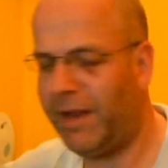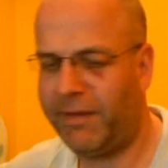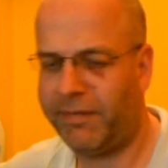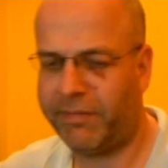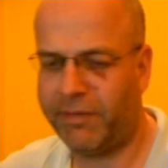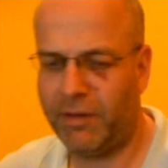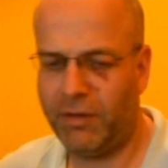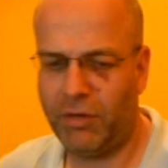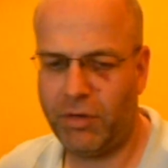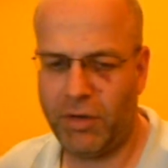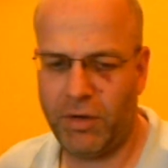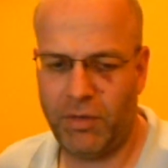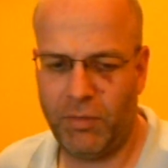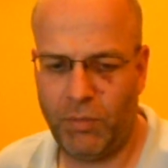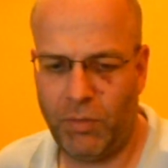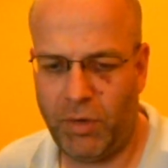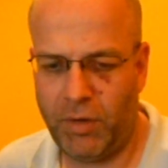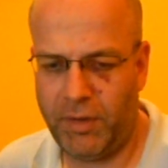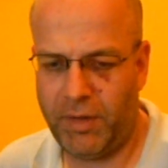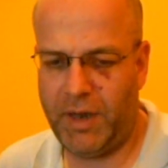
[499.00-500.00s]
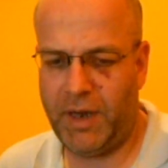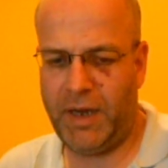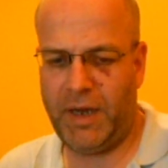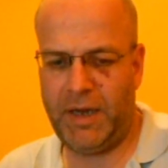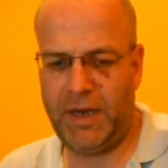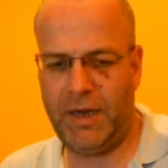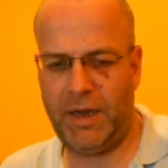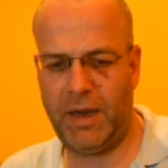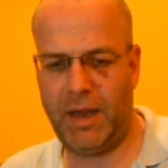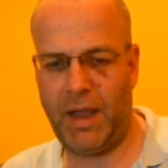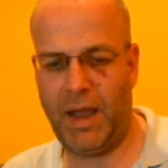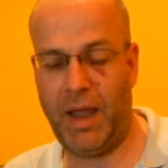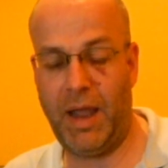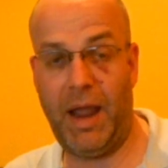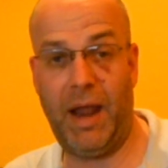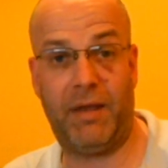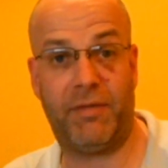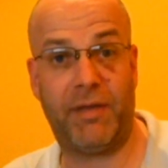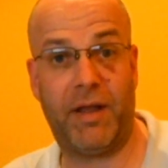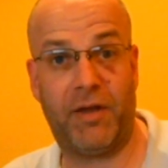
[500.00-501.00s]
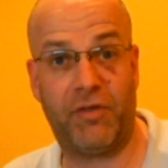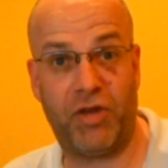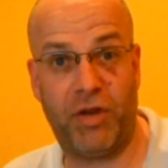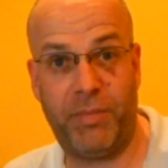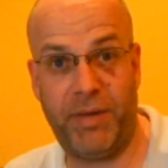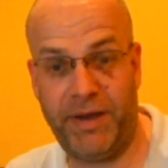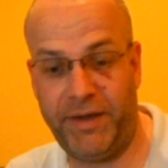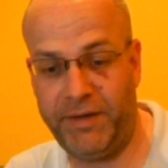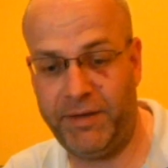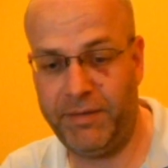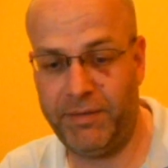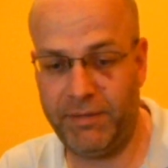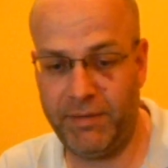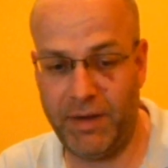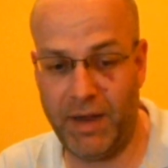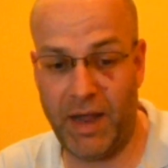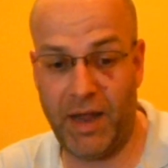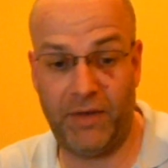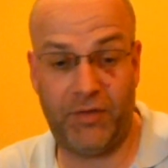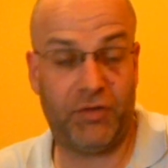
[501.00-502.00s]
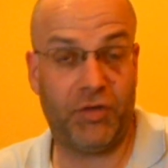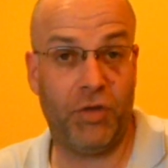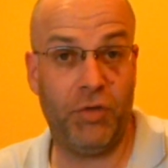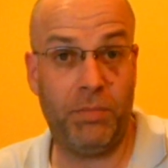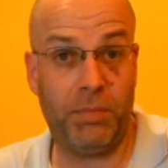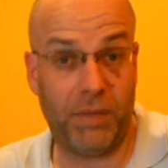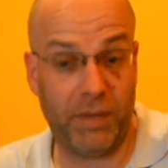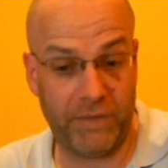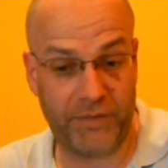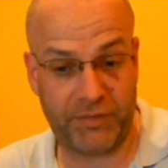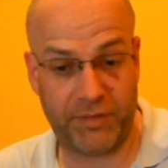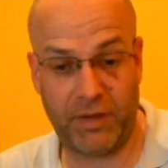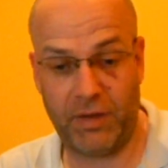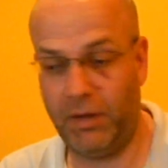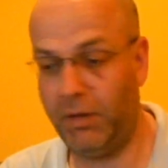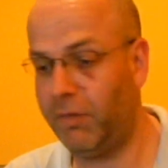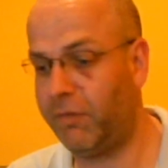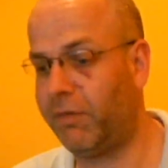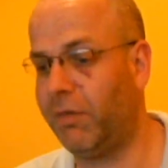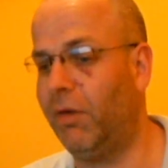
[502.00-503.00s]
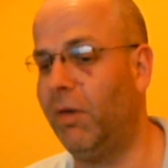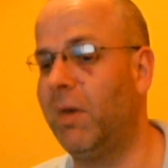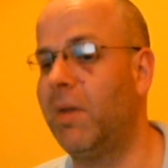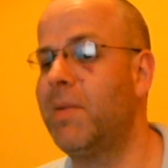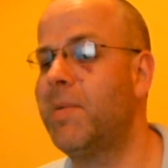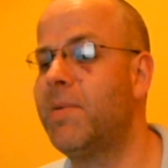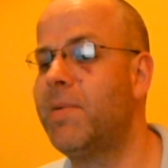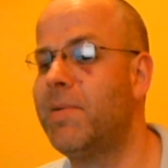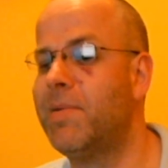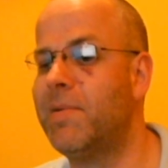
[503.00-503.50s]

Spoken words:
Let's look at what the XRGB 2 Plus looks like.